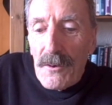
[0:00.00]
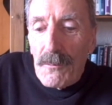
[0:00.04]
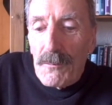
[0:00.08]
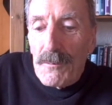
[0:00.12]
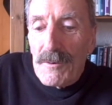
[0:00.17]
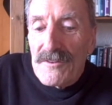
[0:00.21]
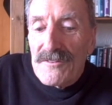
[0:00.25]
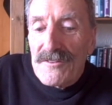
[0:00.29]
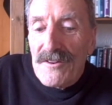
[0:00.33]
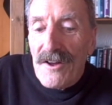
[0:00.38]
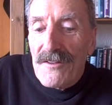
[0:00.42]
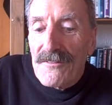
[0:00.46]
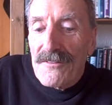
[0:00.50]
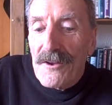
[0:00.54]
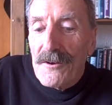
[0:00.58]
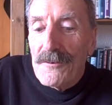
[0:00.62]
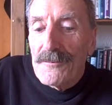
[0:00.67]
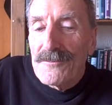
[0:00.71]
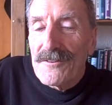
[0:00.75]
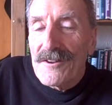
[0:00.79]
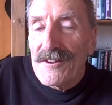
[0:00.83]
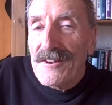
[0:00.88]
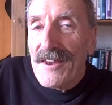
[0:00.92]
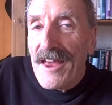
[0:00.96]
which are
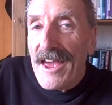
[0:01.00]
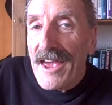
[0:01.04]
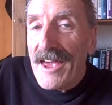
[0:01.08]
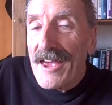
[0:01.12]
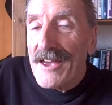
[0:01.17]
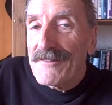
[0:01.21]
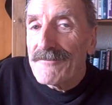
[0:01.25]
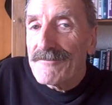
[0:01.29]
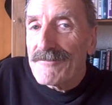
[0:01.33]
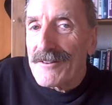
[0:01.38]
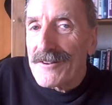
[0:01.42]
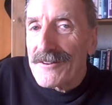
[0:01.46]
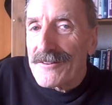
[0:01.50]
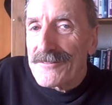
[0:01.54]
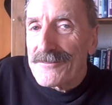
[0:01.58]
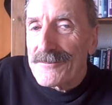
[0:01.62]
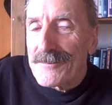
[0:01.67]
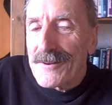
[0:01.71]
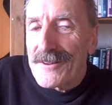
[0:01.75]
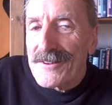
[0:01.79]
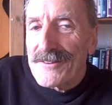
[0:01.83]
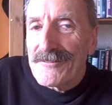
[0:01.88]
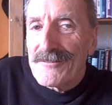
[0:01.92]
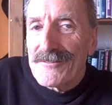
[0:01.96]
those in areas
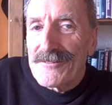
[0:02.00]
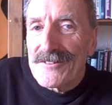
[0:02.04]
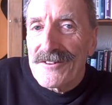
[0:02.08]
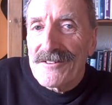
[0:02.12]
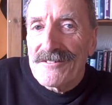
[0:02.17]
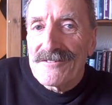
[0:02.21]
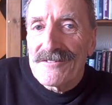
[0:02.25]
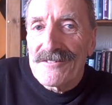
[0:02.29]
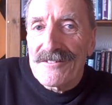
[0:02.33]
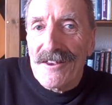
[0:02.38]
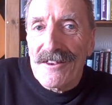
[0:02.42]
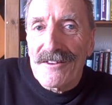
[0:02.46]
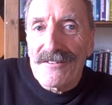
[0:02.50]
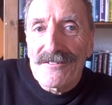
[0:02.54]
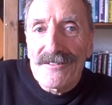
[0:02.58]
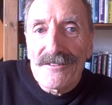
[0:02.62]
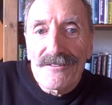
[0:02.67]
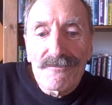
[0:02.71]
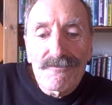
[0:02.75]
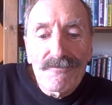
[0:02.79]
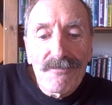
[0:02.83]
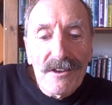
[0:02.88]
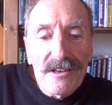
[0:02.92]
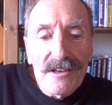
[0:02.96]
where there is a
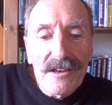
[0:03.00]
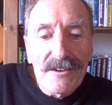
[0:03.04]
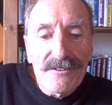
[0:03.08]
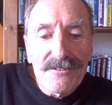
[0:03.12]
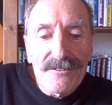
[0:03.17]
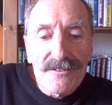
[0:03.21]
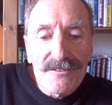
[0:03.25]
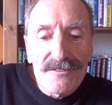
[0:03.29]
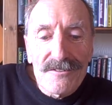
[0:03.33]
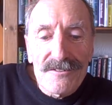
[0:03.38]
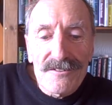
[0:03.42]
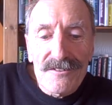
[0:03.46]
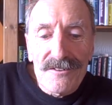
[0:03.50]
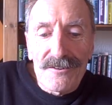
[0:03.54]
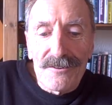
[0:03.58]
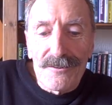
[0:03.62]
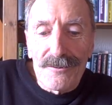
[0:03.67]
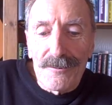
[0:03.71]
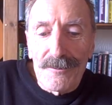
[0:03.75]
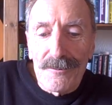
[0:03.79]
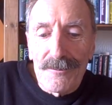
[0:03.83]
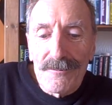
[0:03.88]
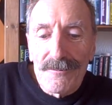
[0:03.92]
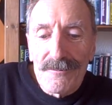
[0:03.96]
decent religious
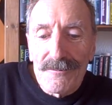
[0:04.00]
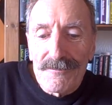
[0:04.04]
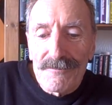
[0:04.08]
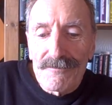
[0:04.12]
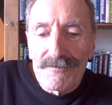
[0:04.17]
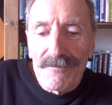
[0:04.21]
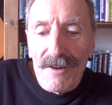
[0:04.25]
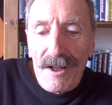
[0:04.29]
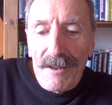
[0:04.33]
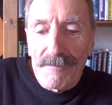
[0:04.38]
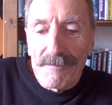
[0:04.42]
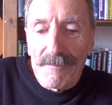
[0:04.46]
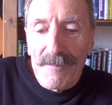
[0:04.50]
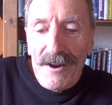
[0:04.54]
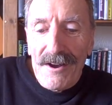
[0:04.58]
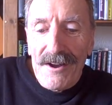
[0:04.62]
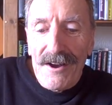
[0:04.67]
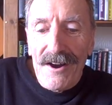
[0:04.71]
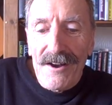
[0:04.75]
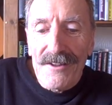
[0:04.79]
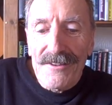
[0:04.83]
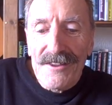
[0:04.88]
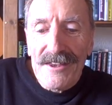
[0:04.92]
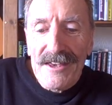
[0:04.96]
school run by
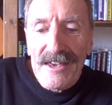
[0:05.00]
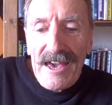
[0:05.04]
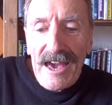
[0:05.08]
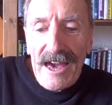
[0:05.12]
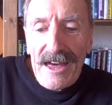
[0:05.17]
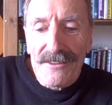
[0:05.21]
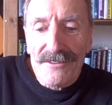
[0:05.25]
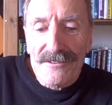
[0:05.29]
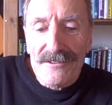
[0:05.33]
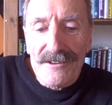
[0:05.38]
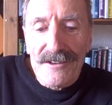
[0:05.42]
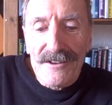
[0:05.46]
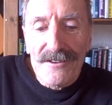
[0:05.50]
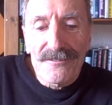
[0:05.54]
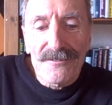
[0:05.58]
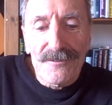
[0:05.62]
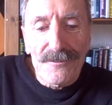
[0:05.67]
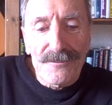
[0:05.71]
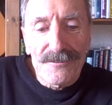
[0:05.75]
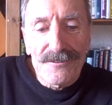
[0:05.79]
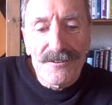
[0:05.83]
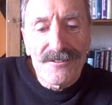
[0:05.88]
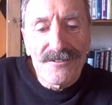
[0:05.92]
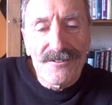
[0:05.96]
either Catholics
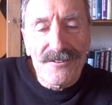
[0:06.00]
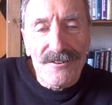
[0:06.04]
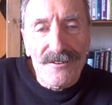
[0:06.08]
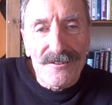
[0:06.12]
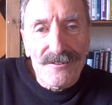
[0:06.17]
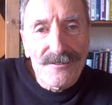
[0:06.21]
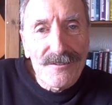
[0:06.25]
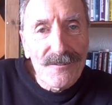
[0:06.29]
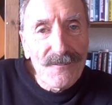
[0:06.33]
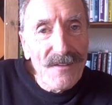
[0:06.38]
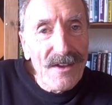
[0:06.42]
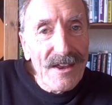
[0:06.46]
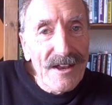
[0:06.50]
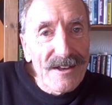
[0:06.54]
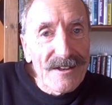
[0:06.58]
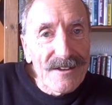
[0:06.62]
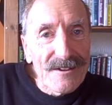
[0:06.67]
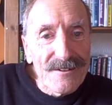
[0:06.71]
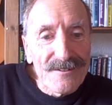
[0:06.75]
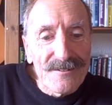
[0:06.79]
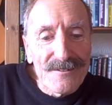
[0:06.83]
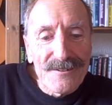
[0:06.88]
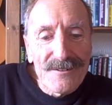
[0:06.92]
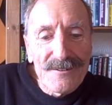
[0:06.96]
or the Church of
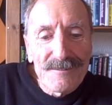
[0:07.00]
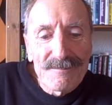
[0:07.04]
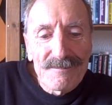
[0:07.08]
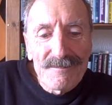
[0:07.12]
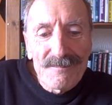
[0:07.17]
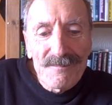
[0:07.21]
England.